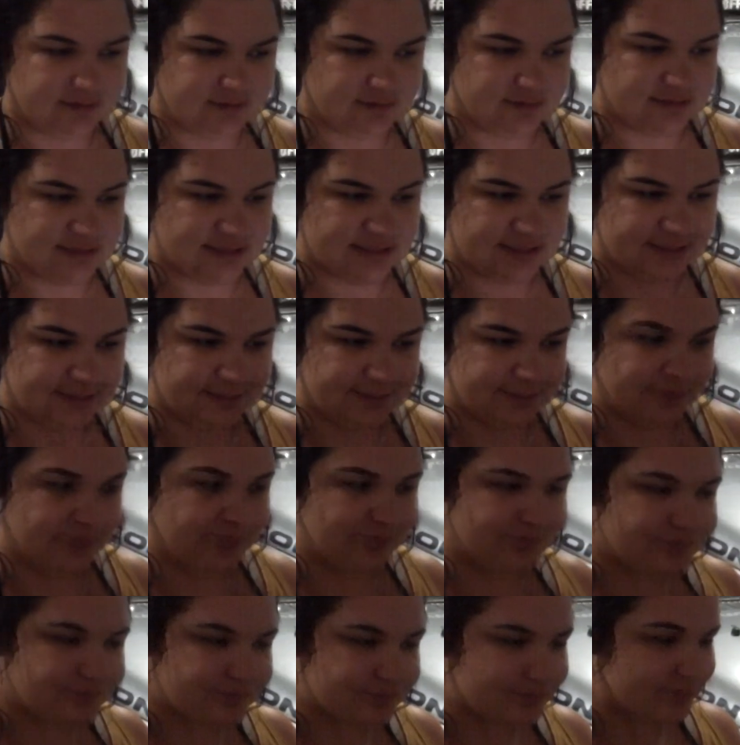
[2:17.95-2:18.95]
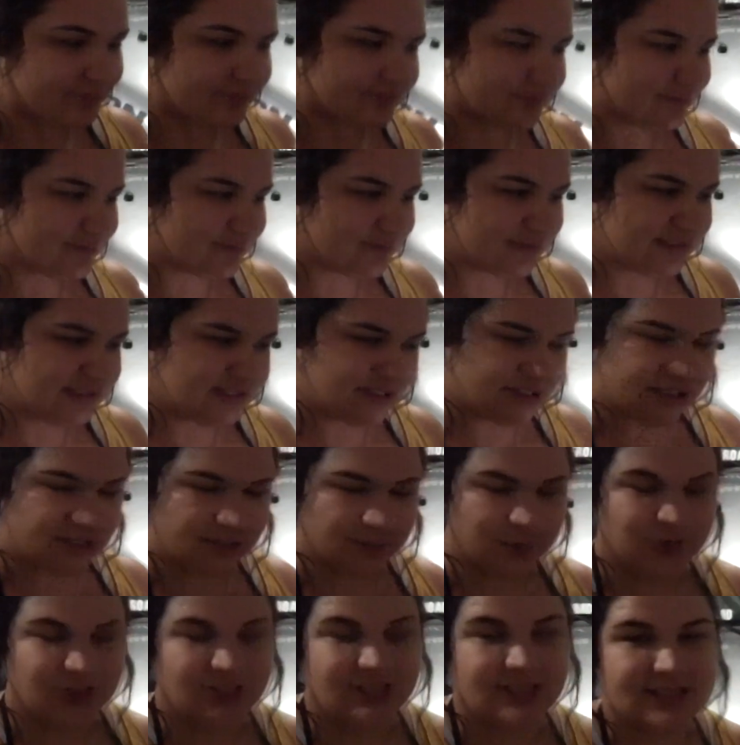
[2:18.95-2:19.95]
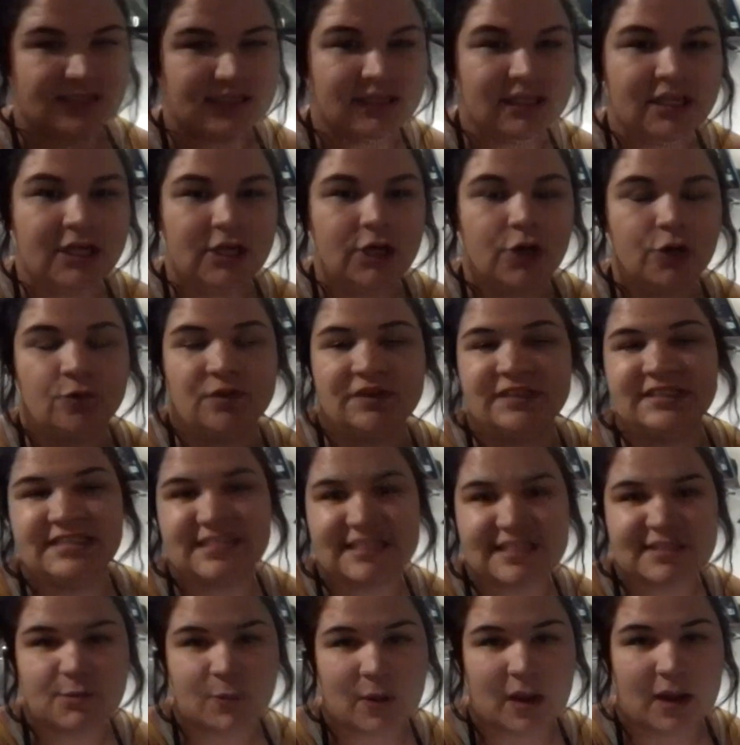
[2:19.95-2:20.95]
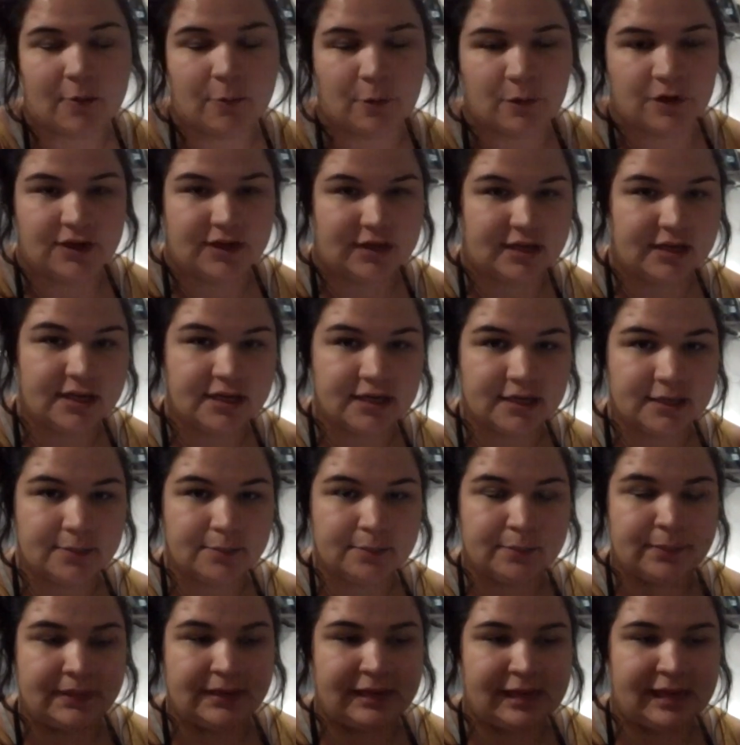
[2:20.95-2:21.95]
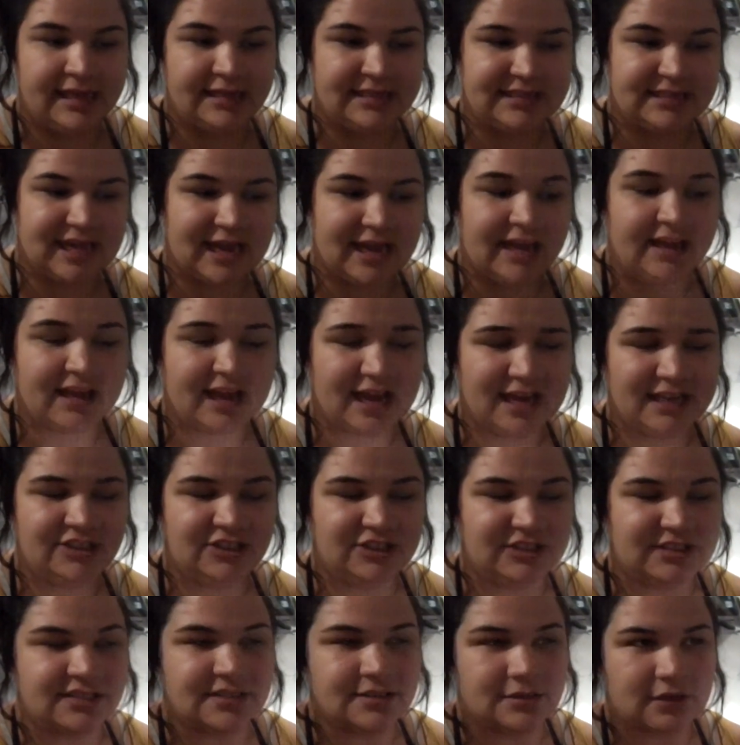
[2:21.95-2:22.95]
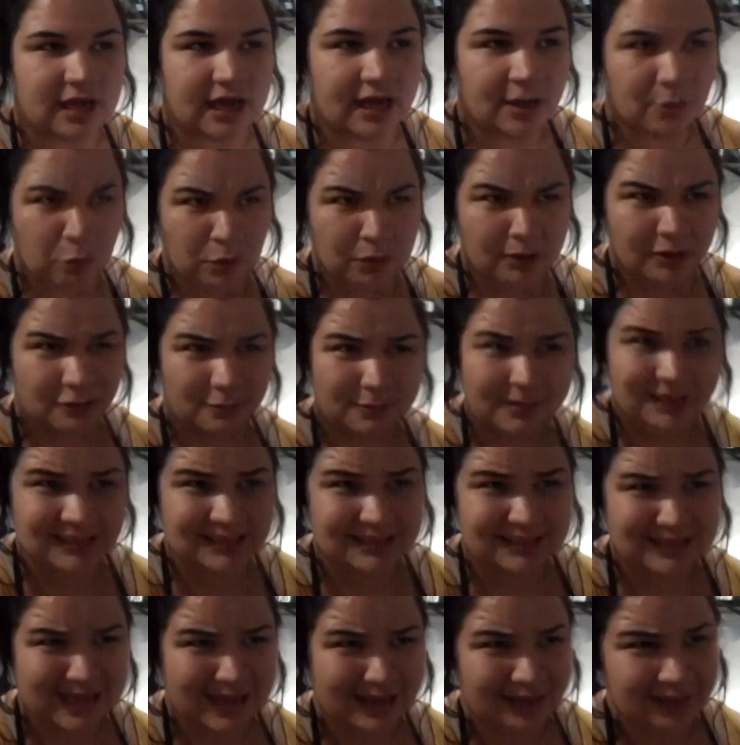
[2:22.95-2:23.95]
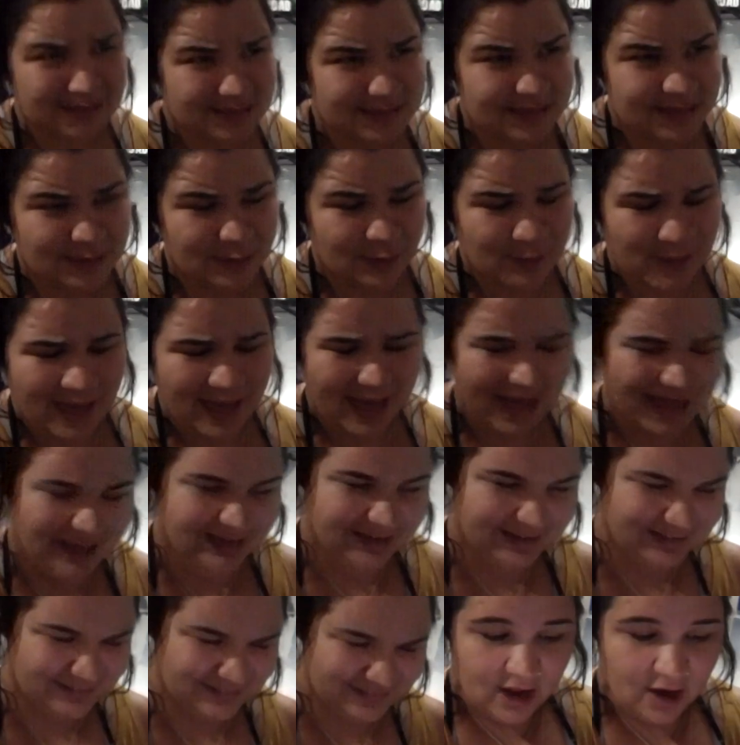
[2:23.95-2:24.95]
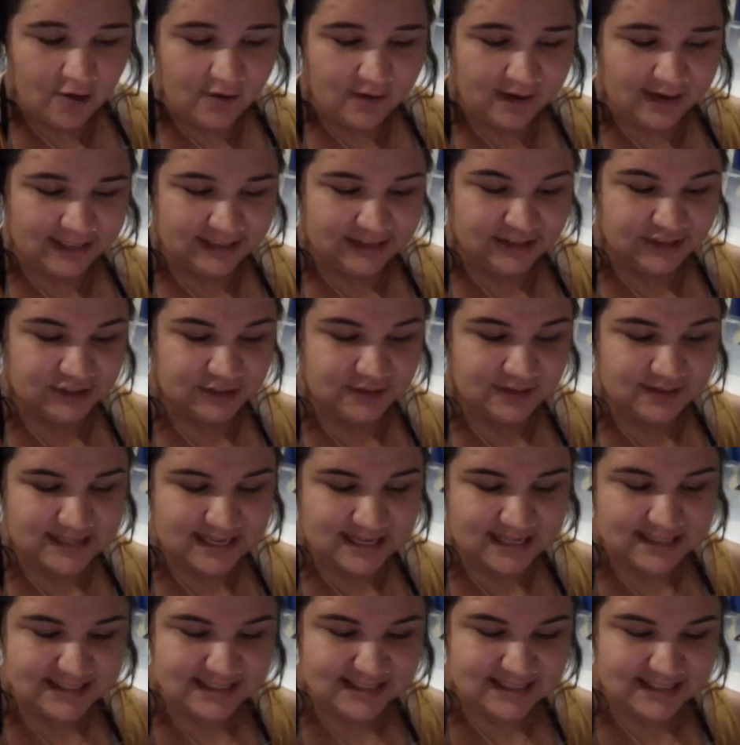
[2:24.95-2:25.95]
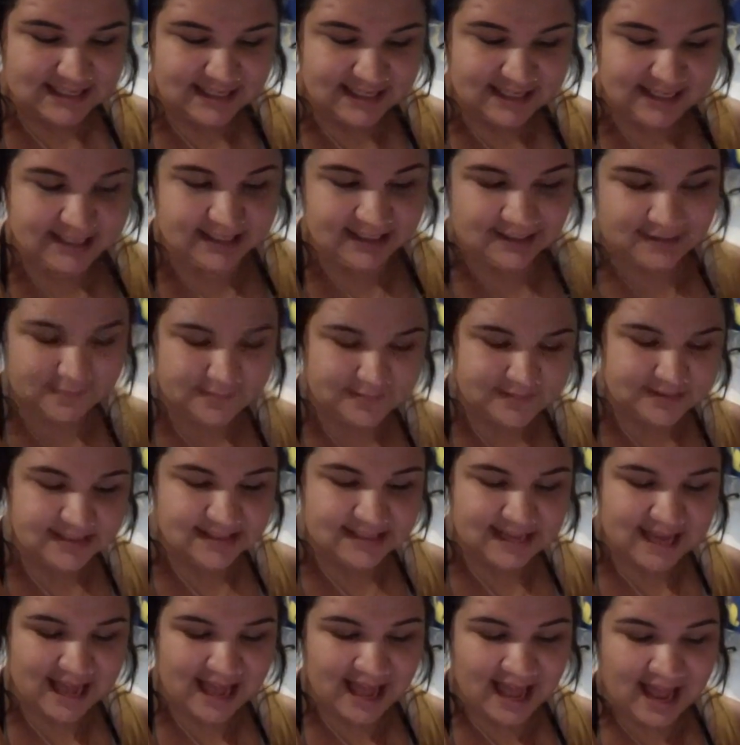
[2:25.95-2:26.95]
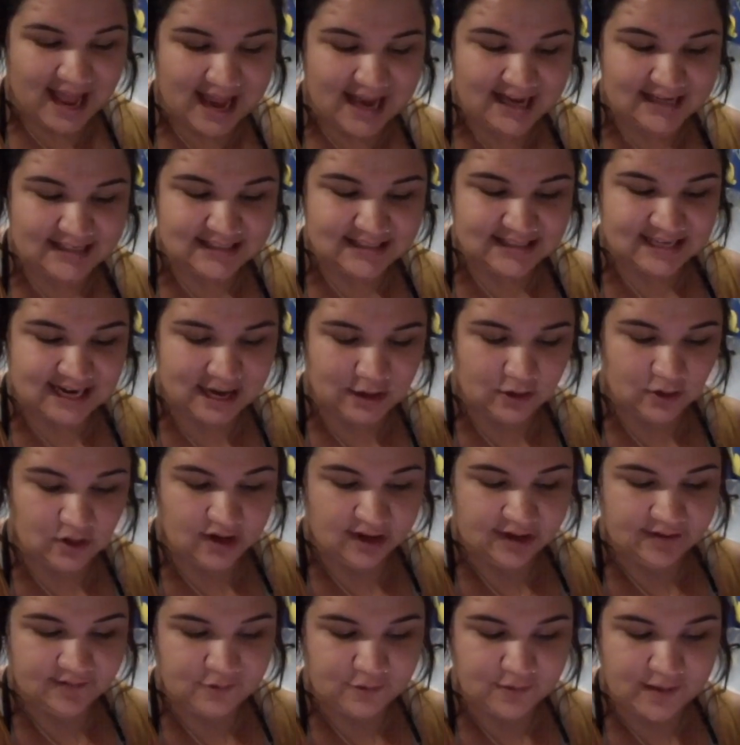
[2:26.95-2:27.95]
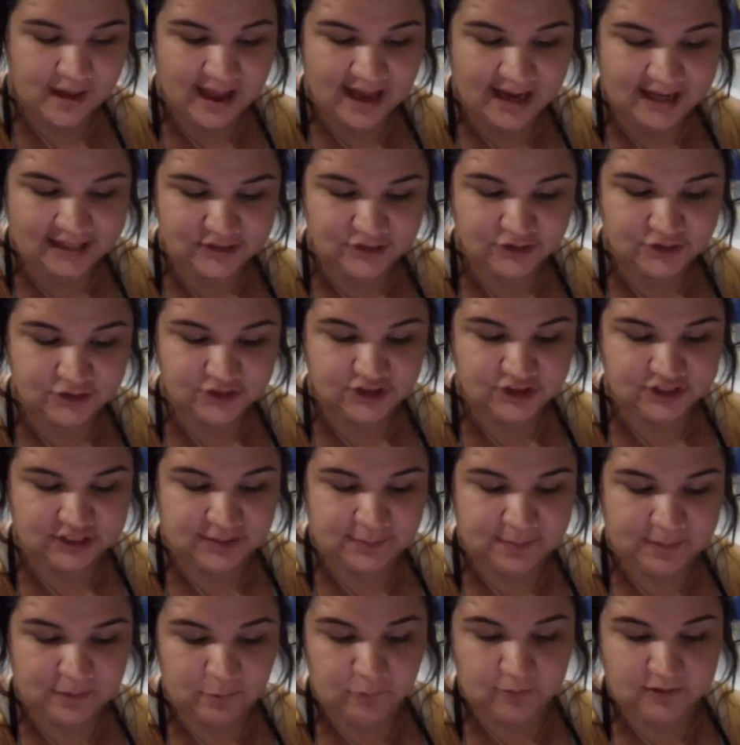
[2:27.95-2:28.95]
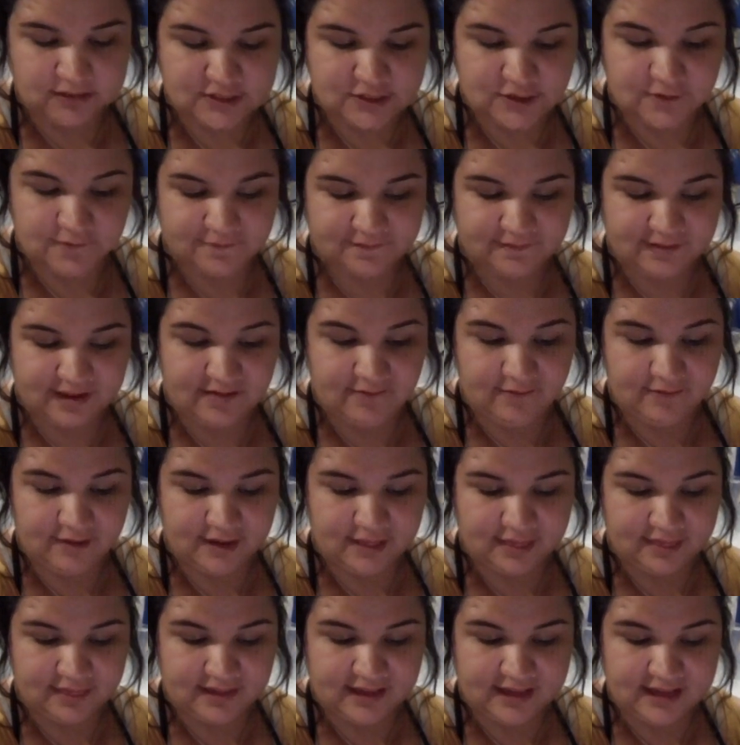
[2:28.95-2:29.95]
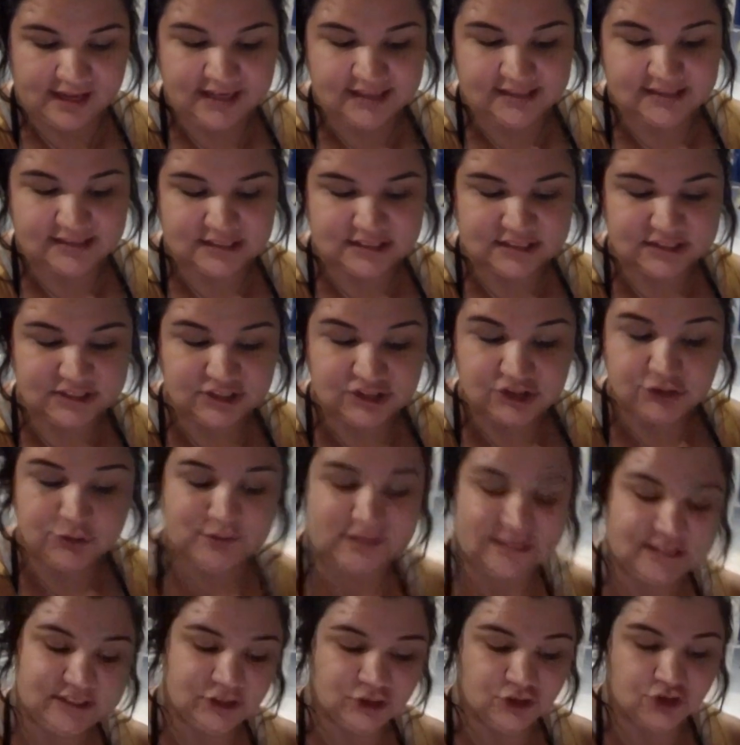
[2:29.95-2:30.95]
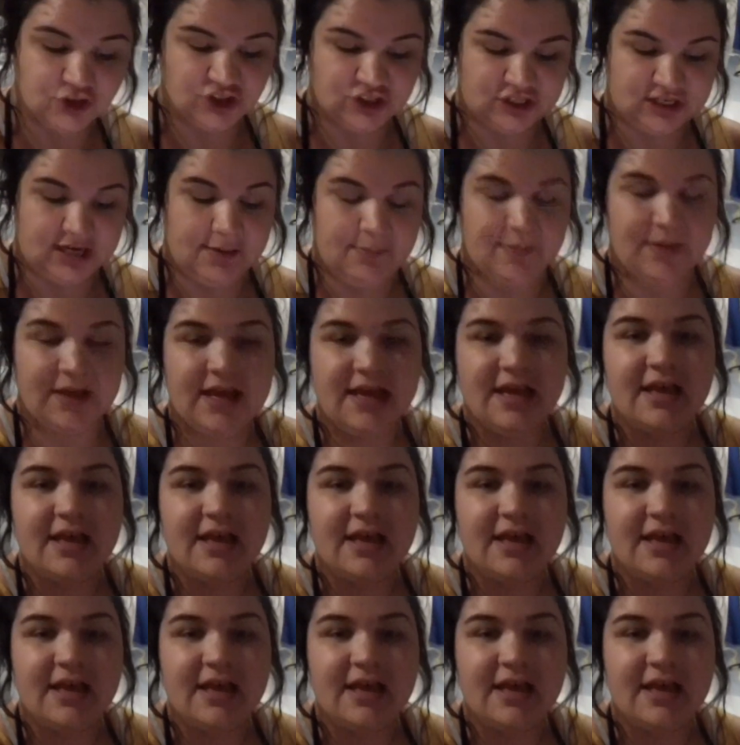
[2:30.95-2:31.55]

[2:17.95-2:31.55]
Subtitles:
Some just reasons why we're here, but I want to go back to Dallas so bad. All right, Josette Sims asked, how long have you had your Jeep and what's your favorite thing to do in your Jeep?